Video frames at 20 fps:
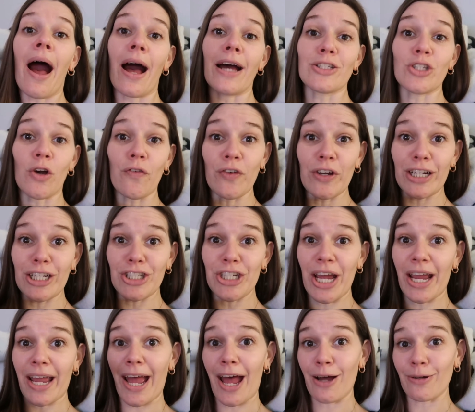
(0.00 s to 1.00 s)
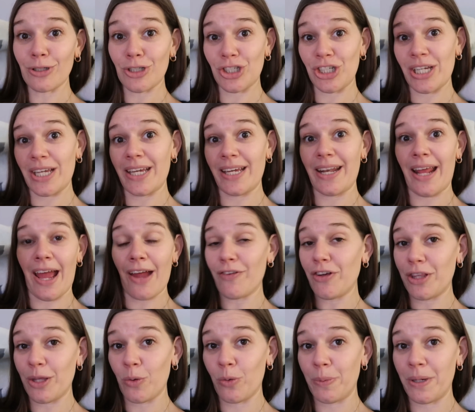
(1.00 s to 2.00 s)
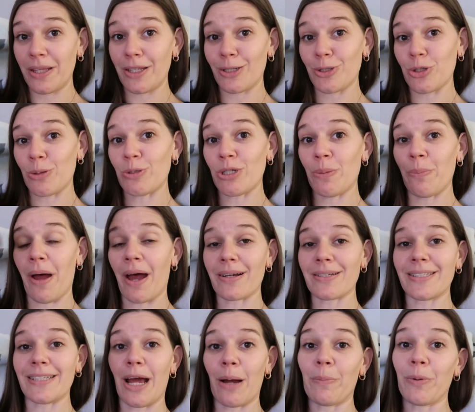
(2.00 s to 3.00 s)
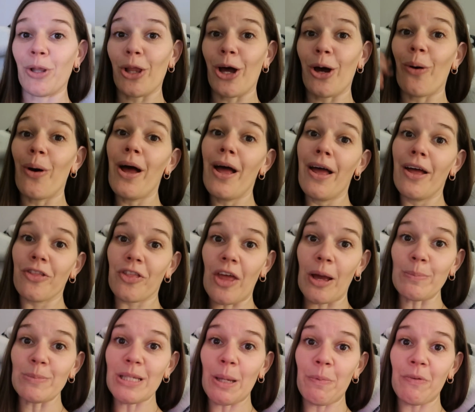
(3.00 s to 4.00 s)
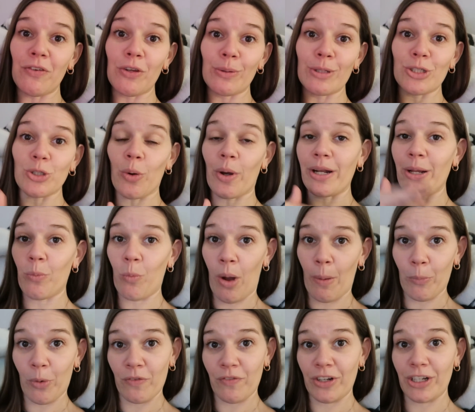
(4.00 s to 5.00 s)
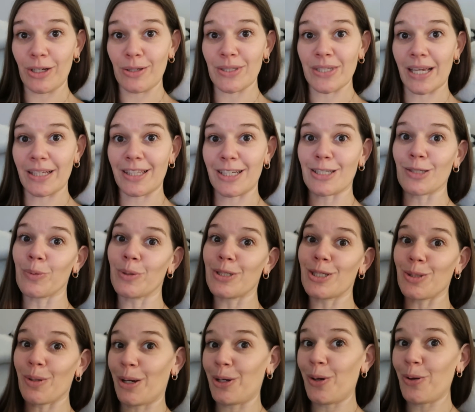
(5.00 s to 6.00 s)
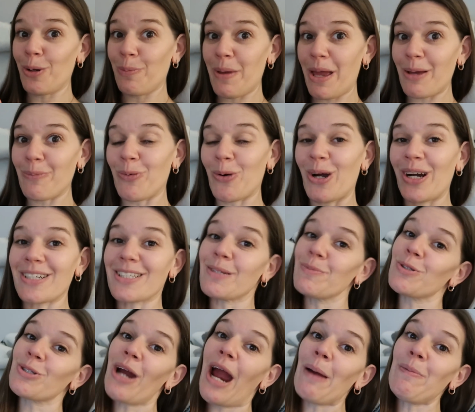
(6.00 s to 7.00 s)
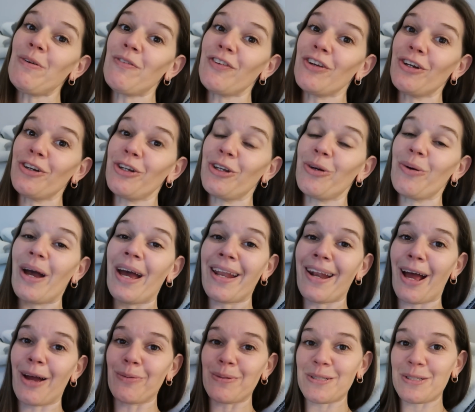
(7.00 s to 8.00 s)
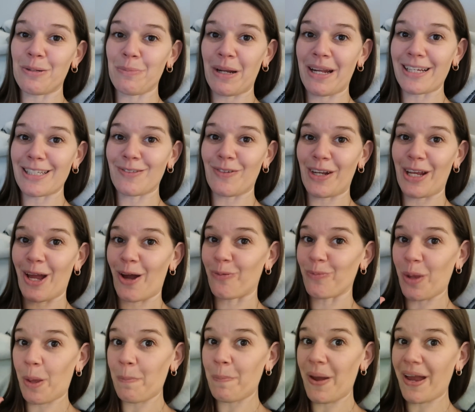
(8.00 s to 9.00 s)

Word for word: Uh, don't forget to check out Shein. Everything will be in the description box down below. Thumbs up if you enjoyed it, want more videos like this one so I know to make more. Subscribe if you're new, and I will see you in my next video.